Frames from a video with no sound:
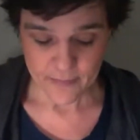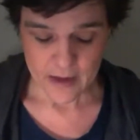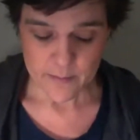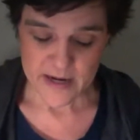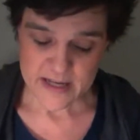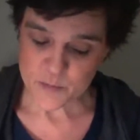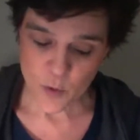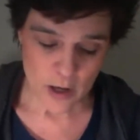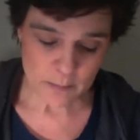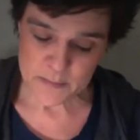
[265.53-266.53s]
But as
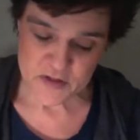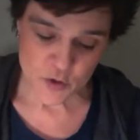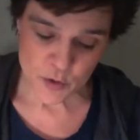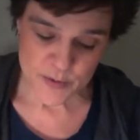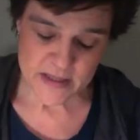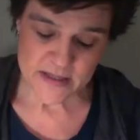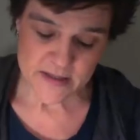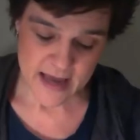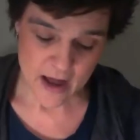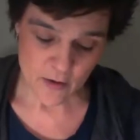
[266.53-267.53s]
problems grew in the
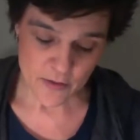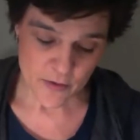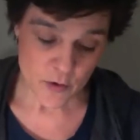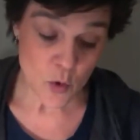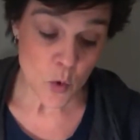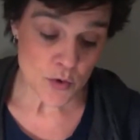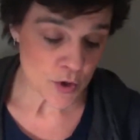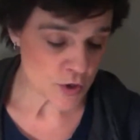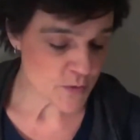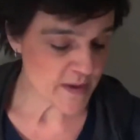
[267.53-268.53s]
South,
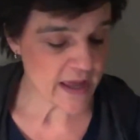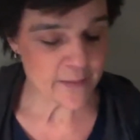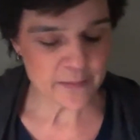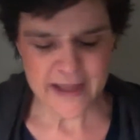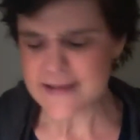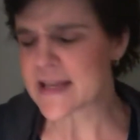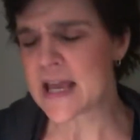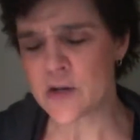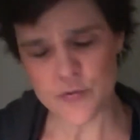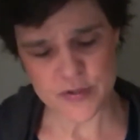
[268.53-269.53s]
Northerners became less
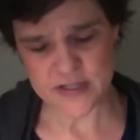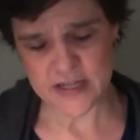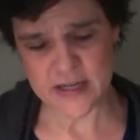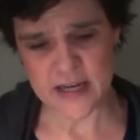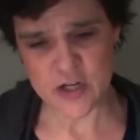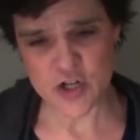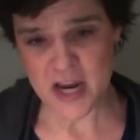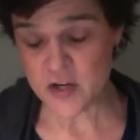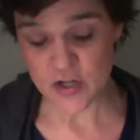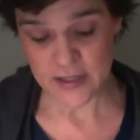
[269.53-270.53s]
interested in
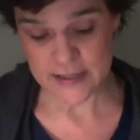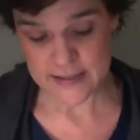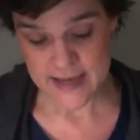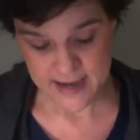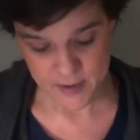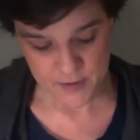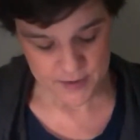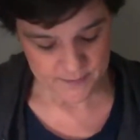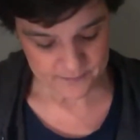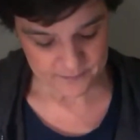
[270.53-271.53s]
changing the
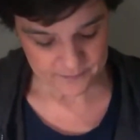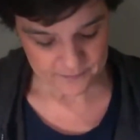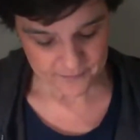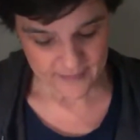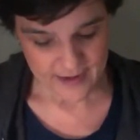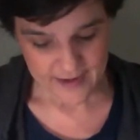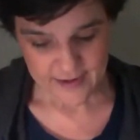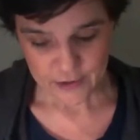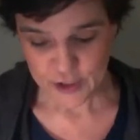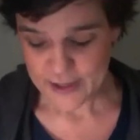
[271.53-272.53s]
South.
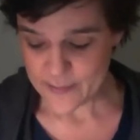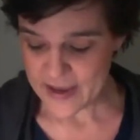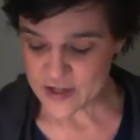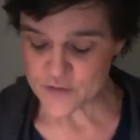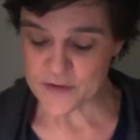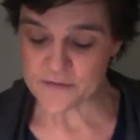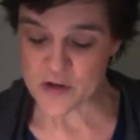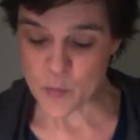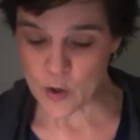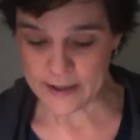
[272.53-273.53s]
Look at page
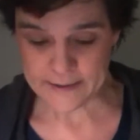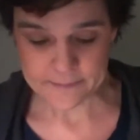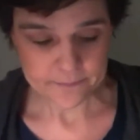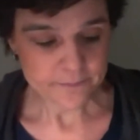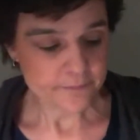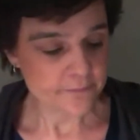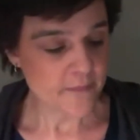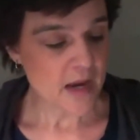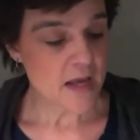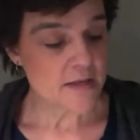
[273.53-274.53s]
51.
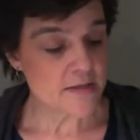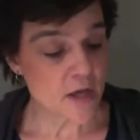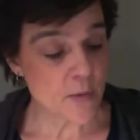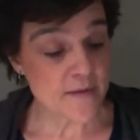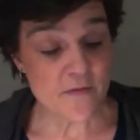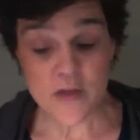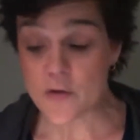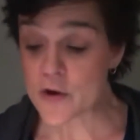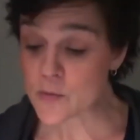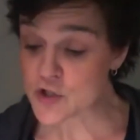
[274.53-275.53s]
So even
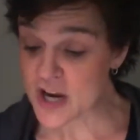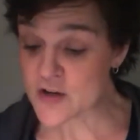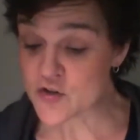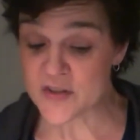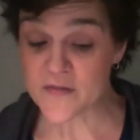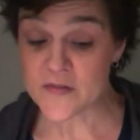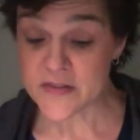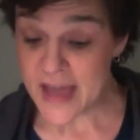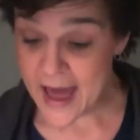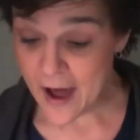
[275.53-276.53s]
though there were changes in the
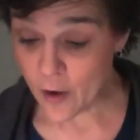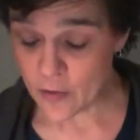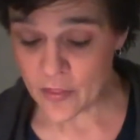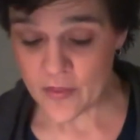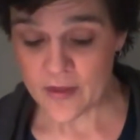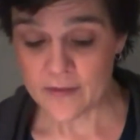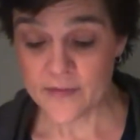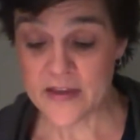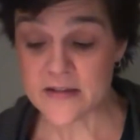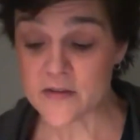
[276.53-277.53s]
South,
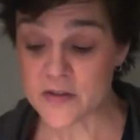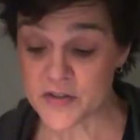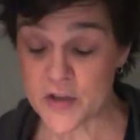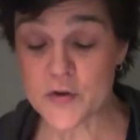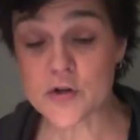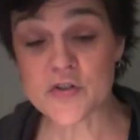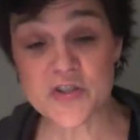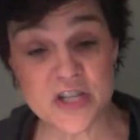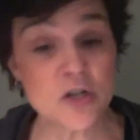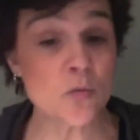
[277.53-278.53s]
the Southerners
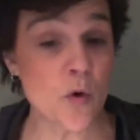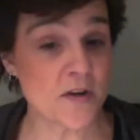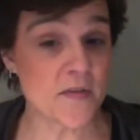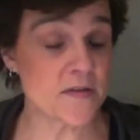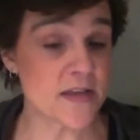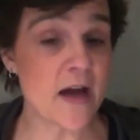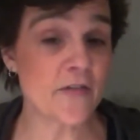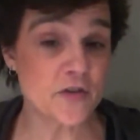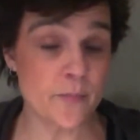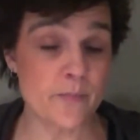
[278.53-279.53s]
still wanted the
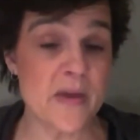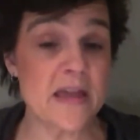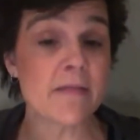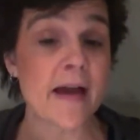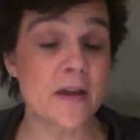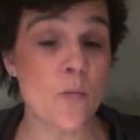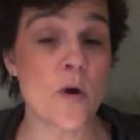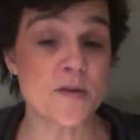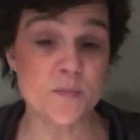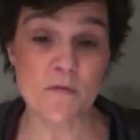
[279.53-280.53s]
South to be like it
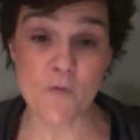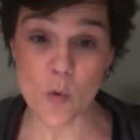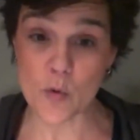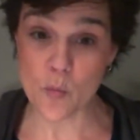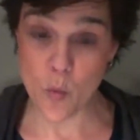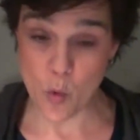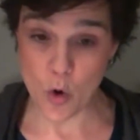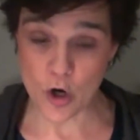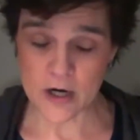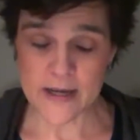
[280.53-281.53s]
was before the war.